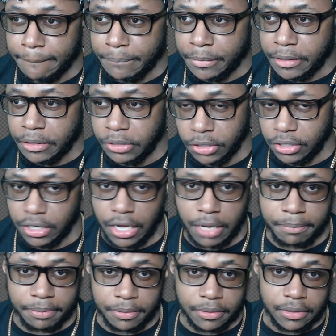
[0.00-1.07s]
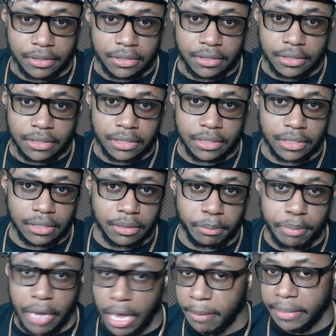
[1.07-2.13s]
cook up
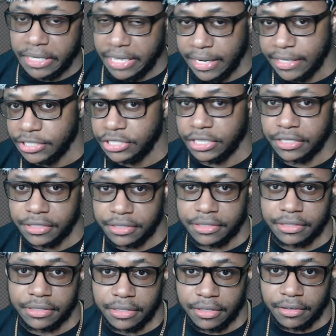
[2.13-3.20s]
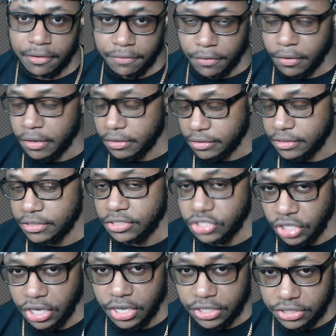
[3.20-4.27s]
abominations for us to
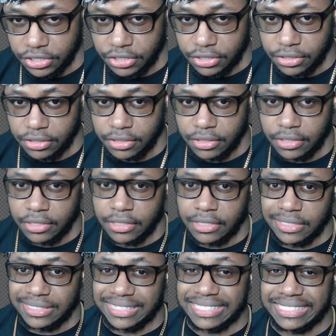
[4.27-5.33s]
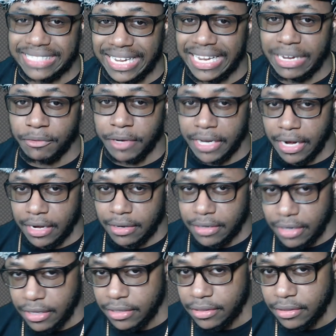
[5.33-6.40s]
judge. Today we got
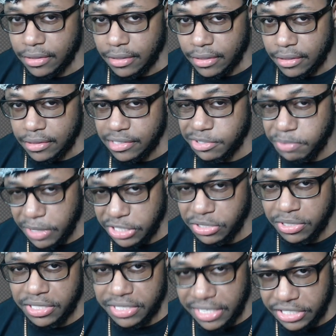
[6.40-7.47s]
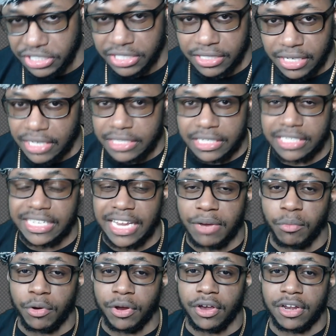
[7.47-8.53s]
another special edition. Today
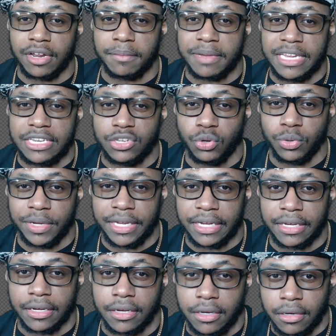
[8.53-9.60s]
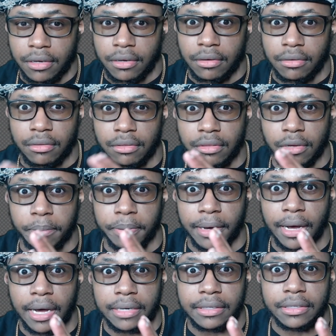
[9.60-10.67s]
we're gonna be doing the
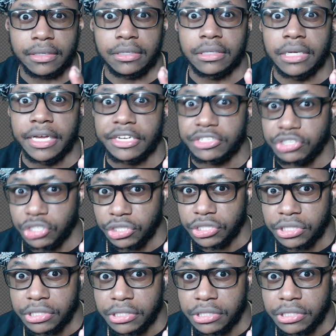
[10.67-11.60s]
pod collection.